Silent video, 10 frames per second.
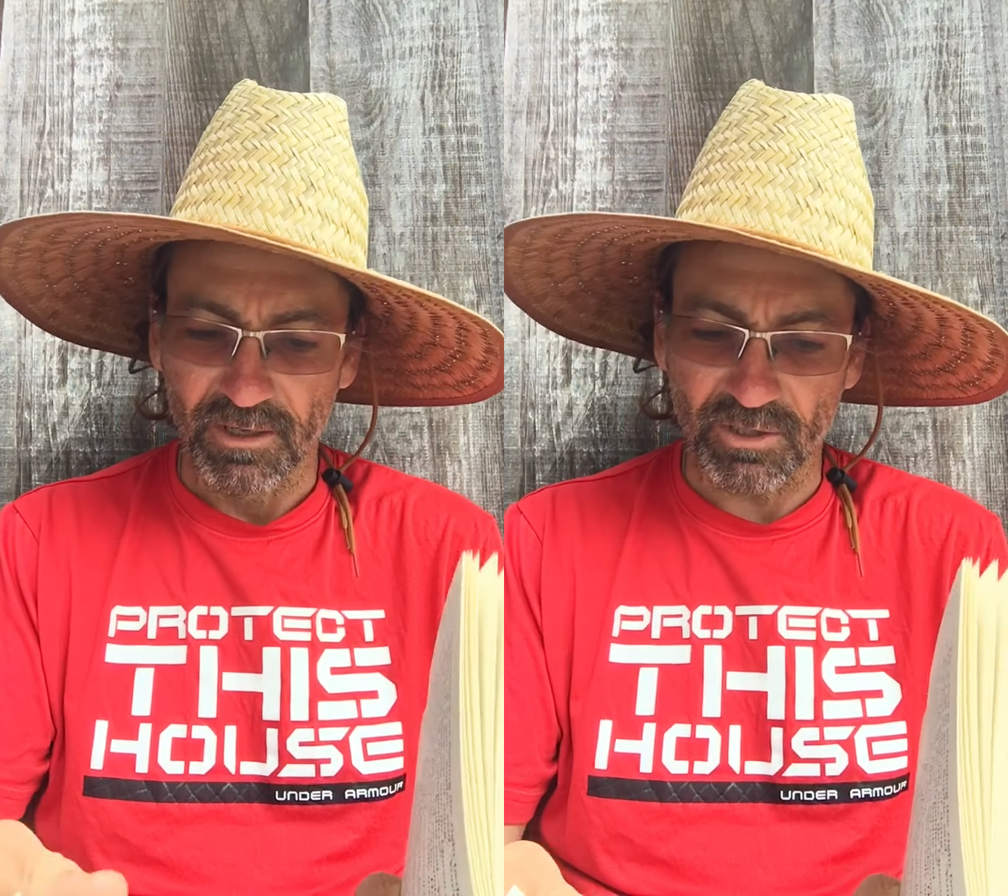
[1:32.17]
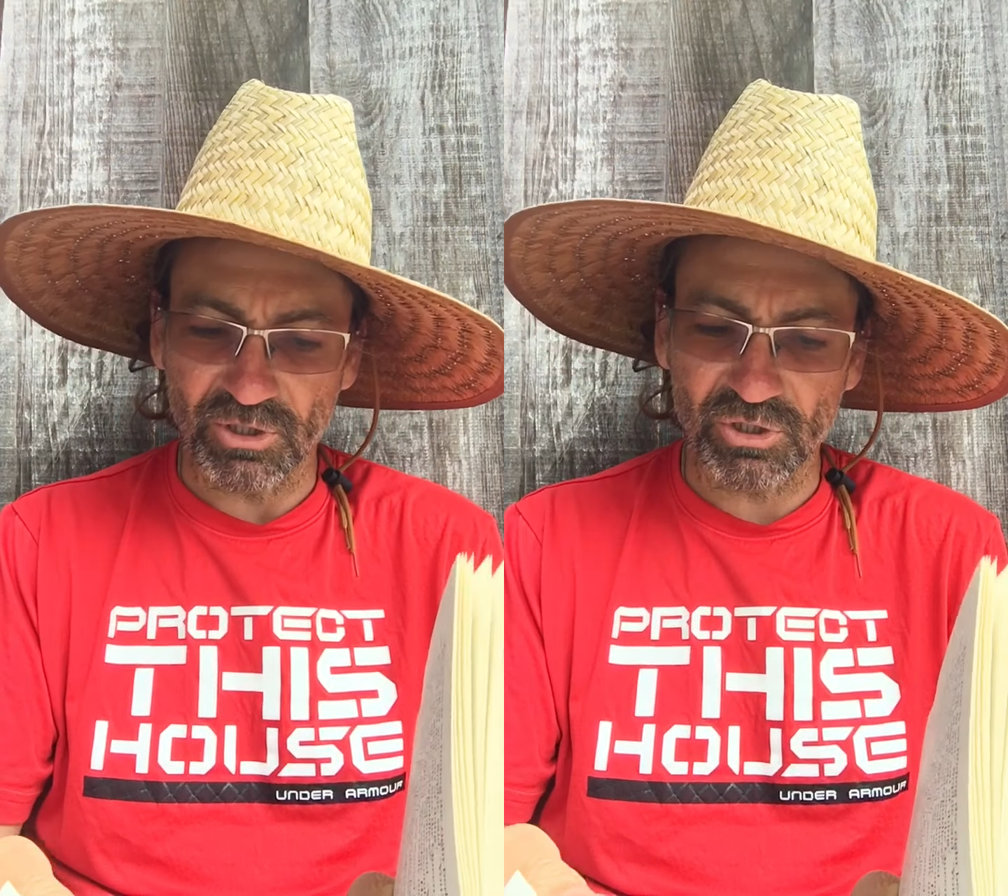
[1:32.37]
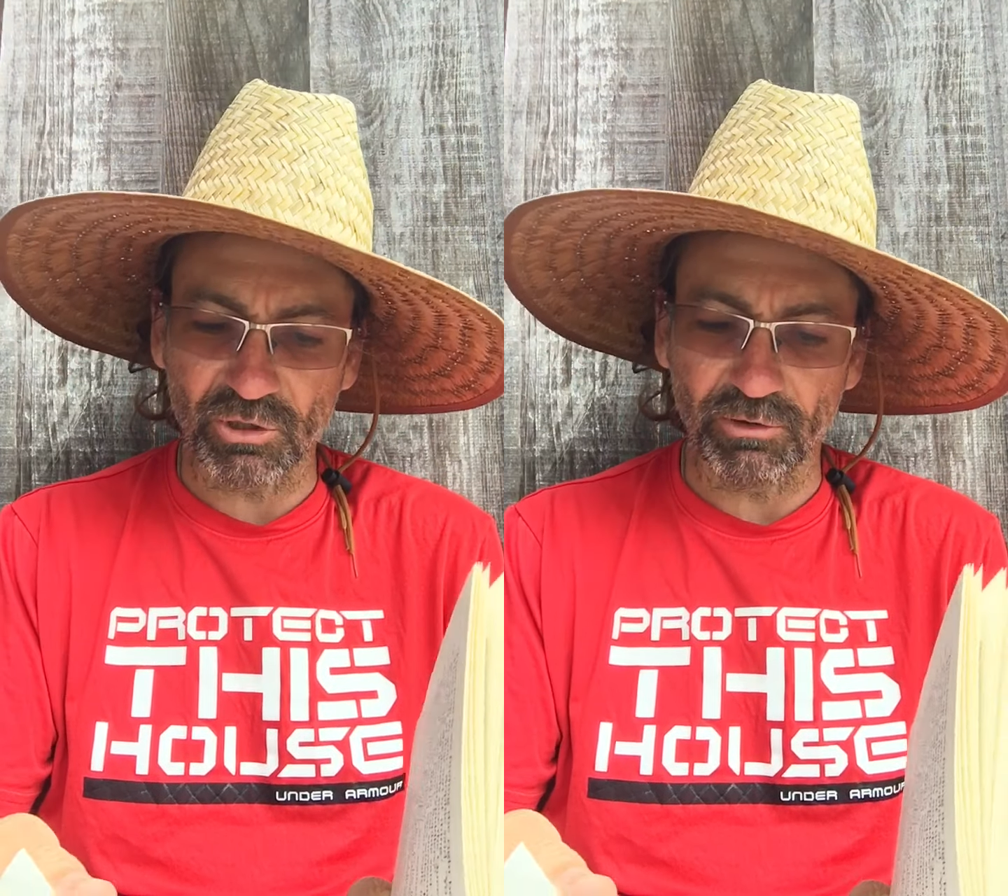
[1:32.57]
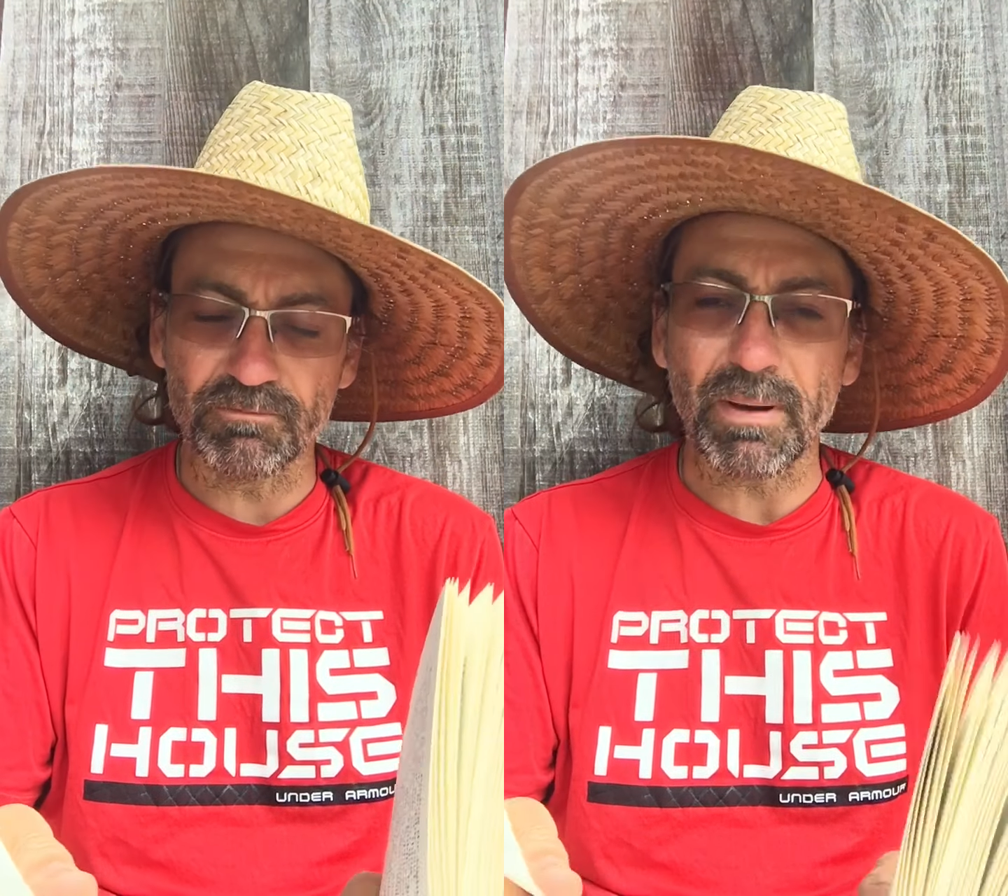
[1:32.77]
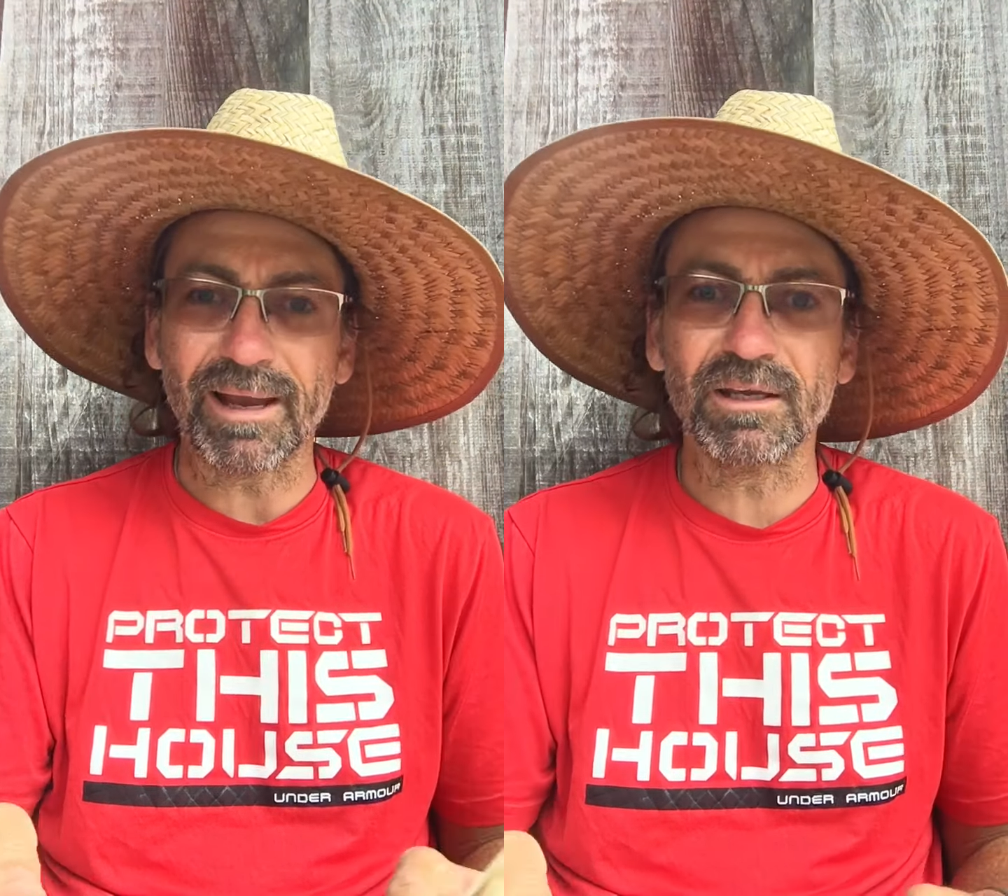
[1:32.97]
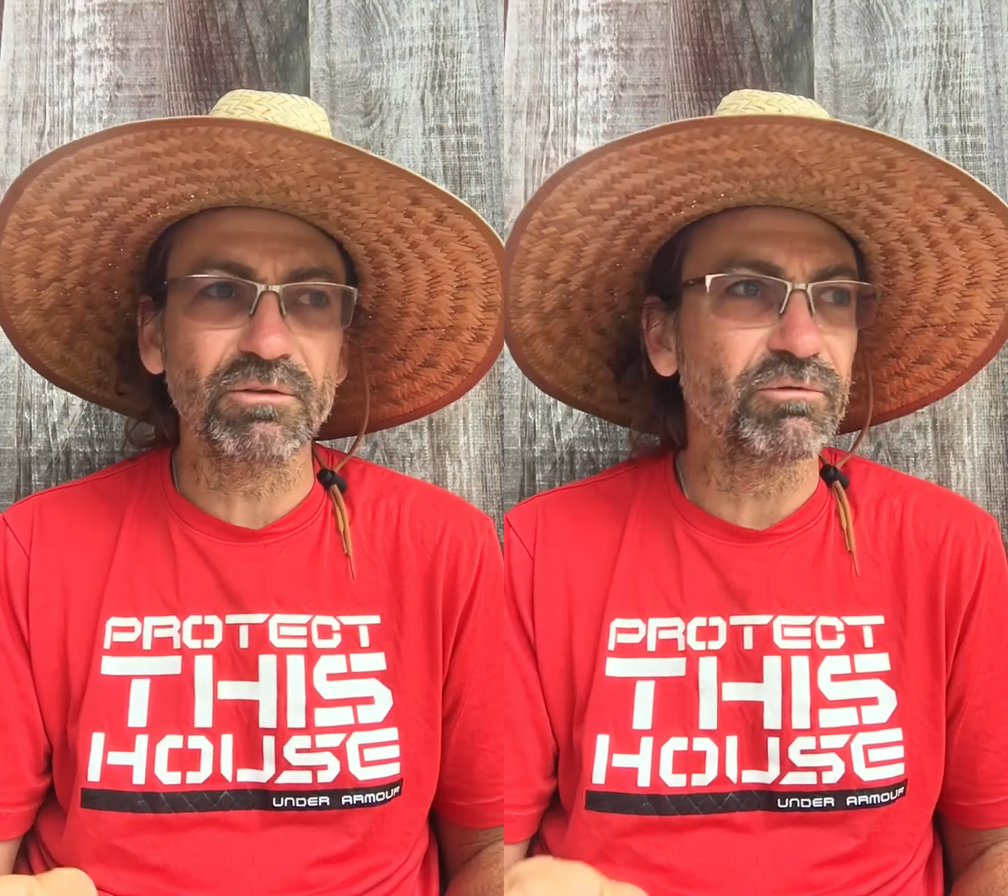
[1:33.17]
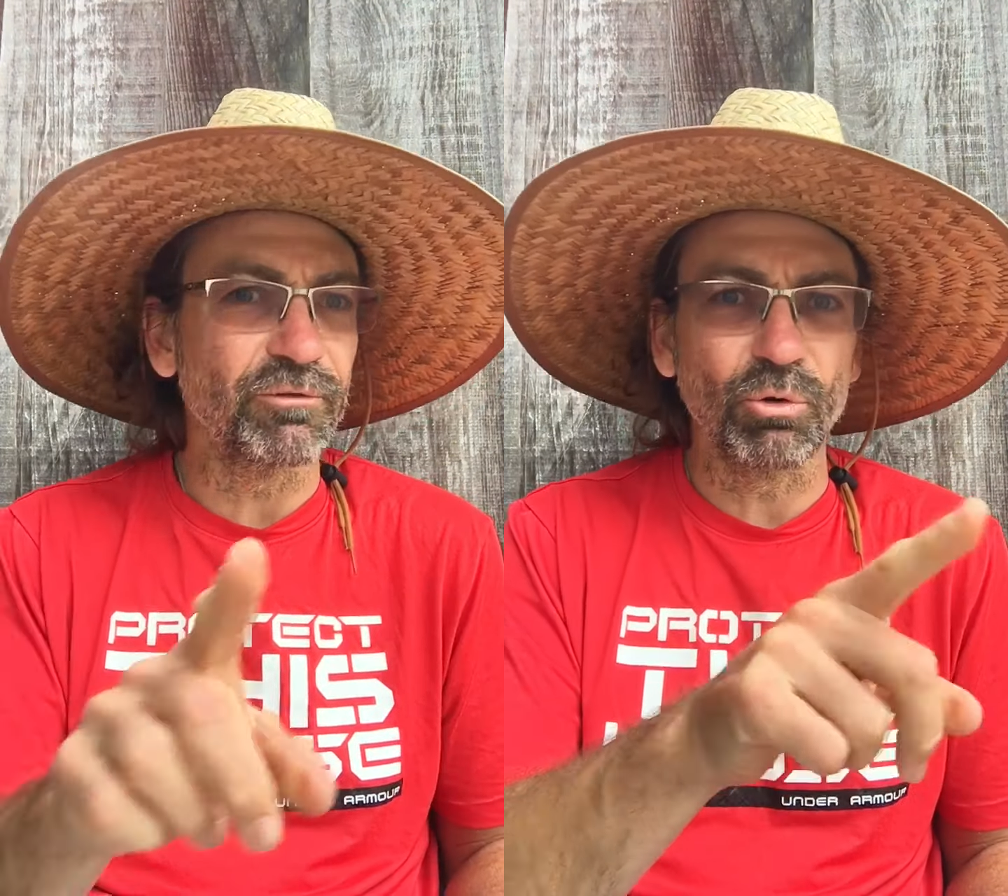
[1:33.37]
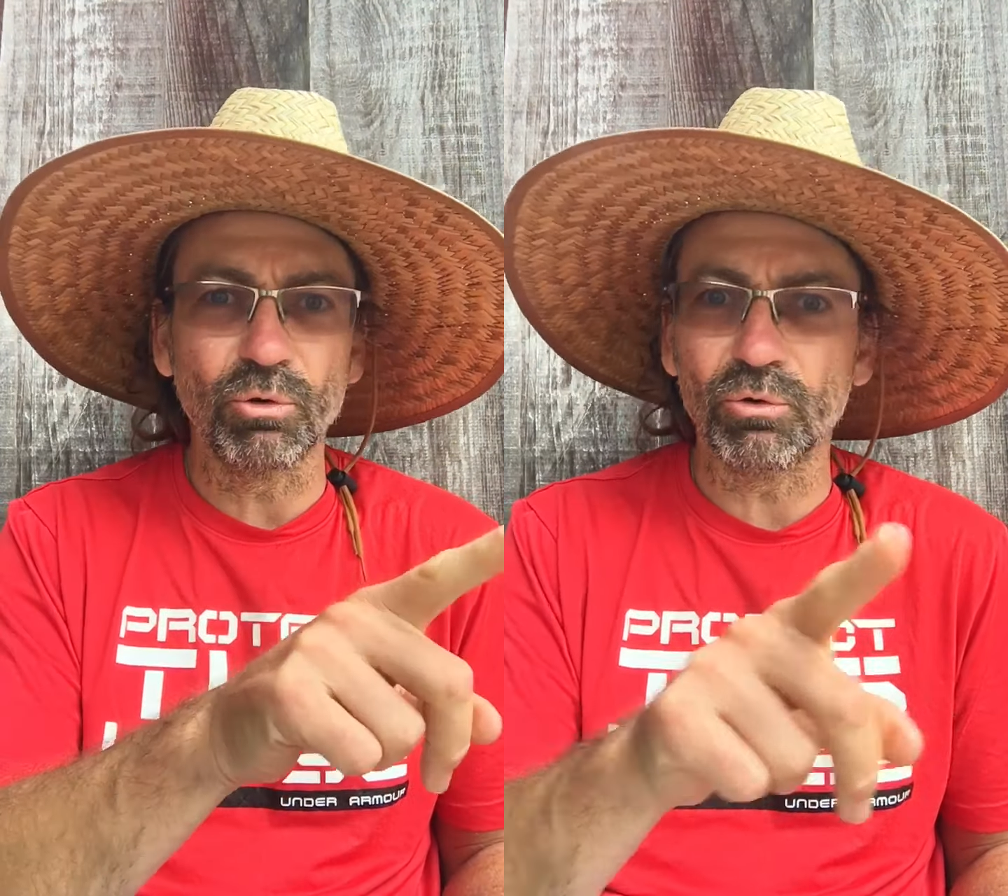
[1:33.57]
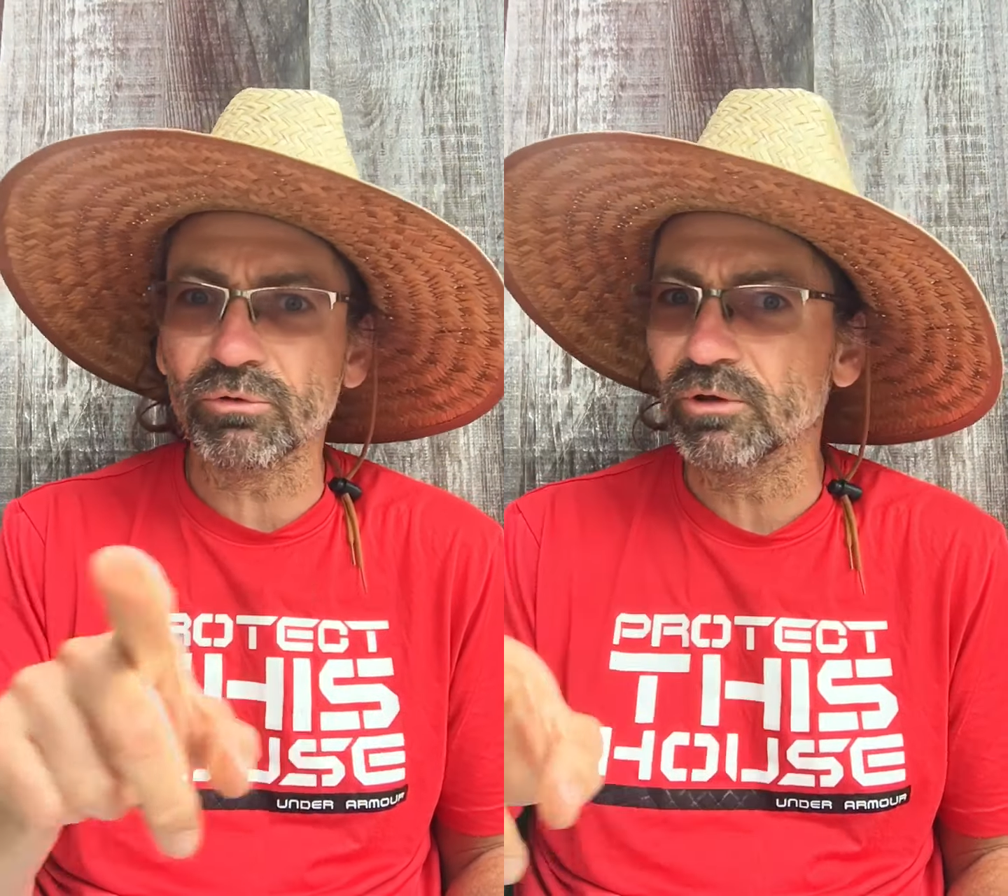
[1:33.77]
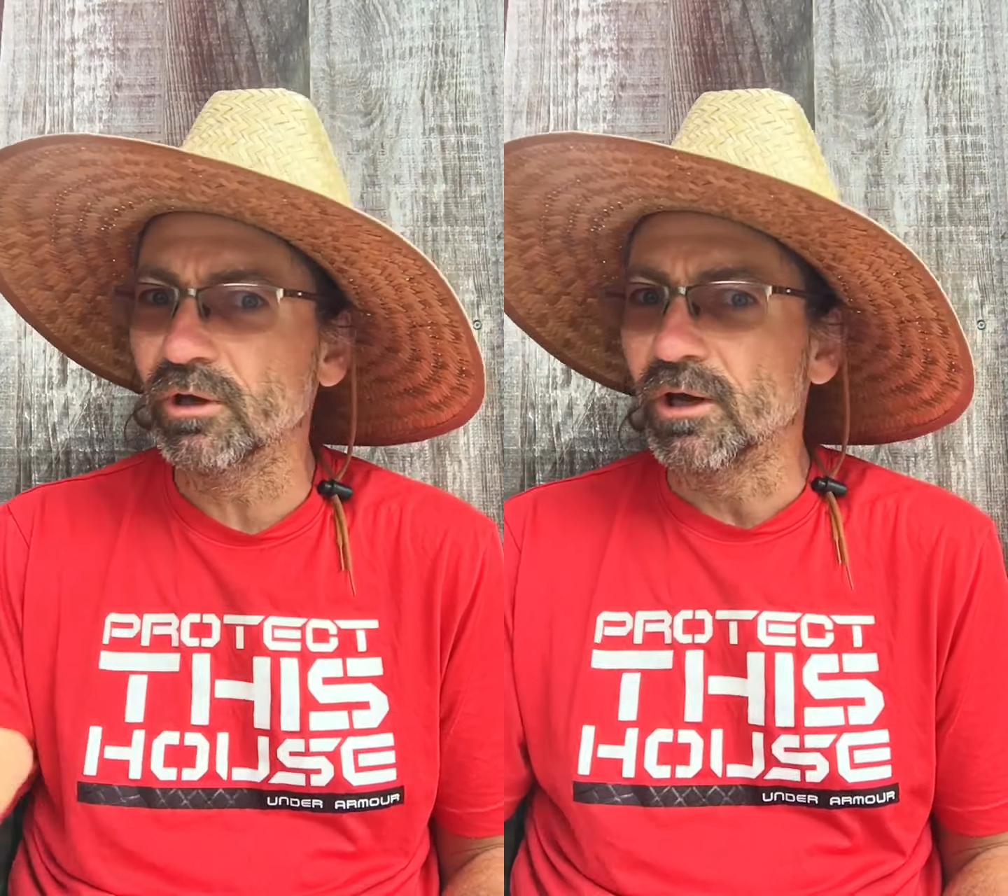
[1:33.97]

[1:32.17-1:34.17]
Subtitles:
as he scurried back and forth